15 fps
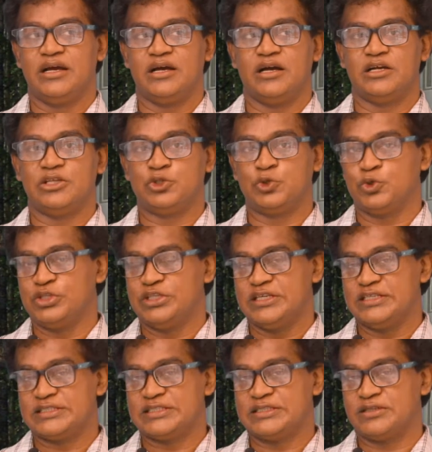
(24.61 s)
uh, through
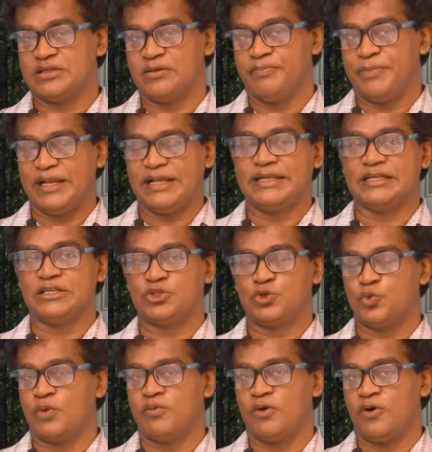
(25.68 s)
this uh, building
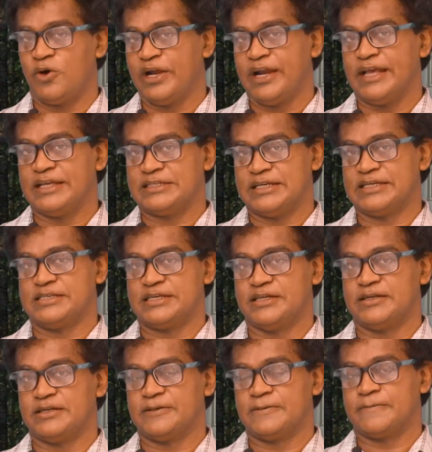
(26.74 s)
through our organization